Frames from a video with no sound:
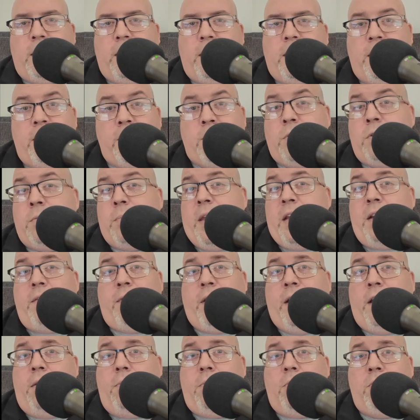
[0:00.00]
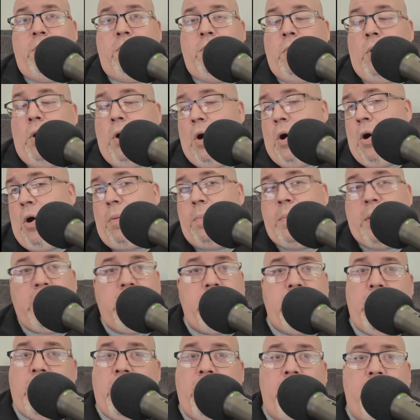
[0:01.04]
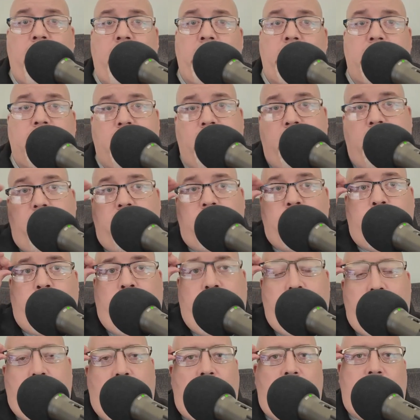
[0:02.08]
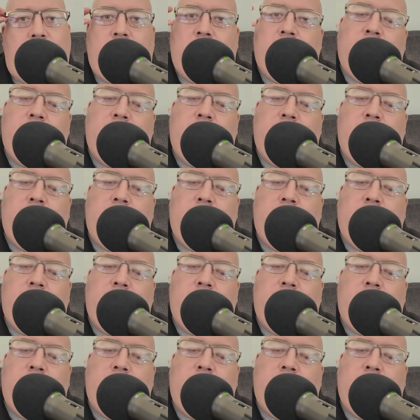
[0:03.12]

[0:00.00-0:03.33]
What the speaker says: This was made available to all media outlets that are trademarked and